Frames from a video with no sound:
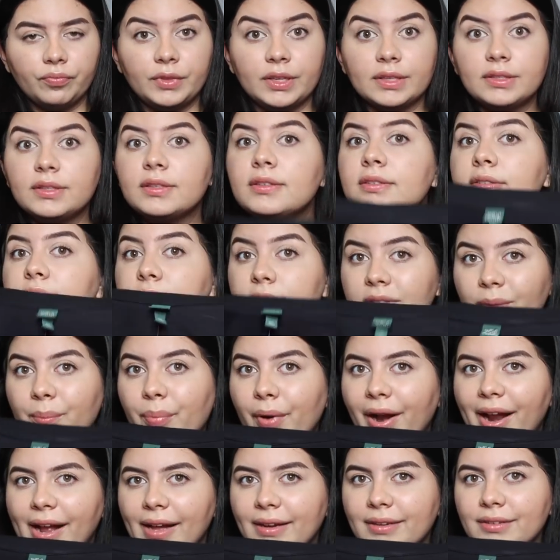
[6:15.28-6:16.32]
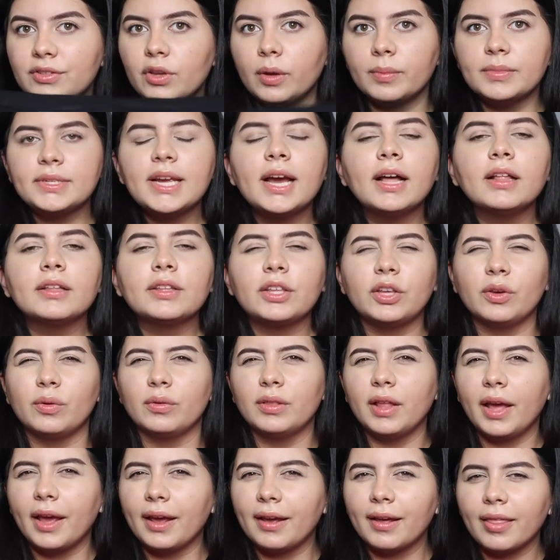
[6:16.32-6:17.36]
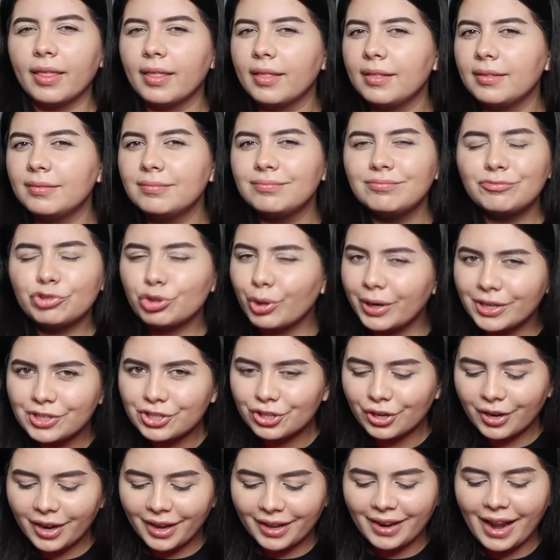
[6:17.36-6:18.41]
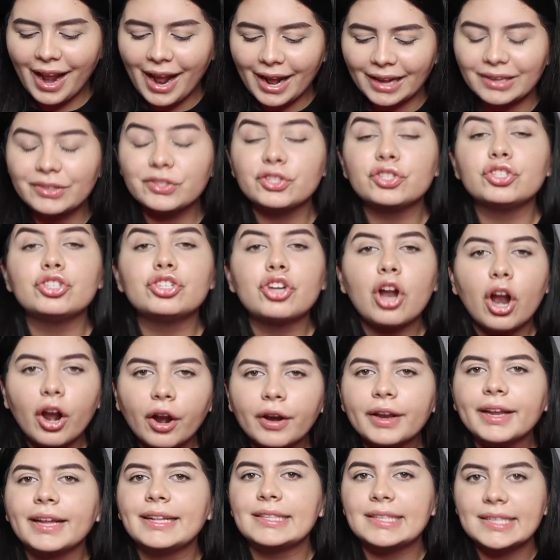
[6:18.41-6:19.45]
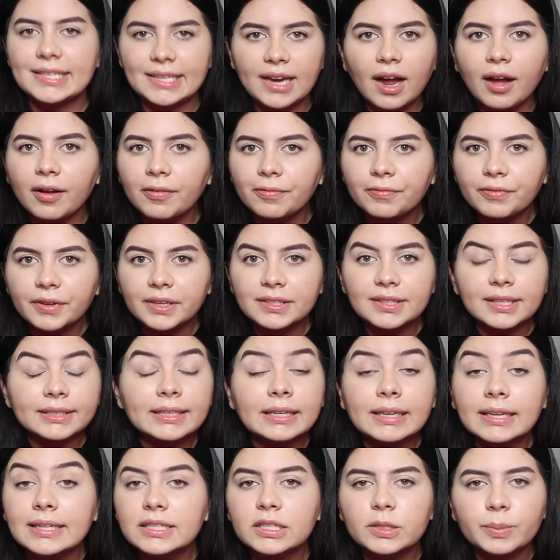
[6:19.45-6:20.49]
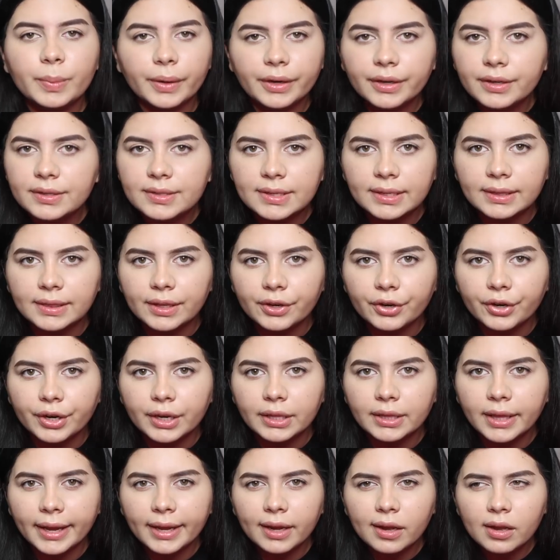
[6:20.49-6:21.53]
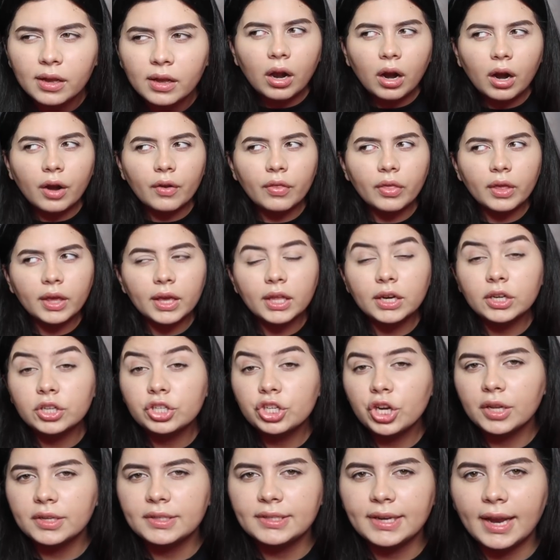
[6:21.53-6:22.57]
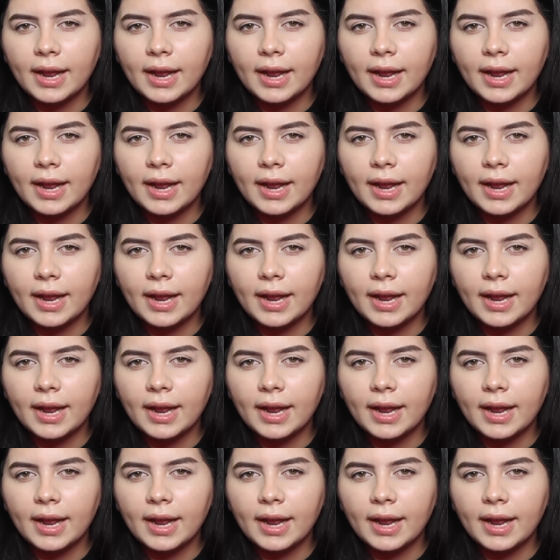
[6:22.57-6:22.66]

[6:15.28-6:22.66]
This is the brand. So I'm telling you, like, Treasure Hunt has Target stuff. It's like a conspiracy theory. Like, are they gonna shut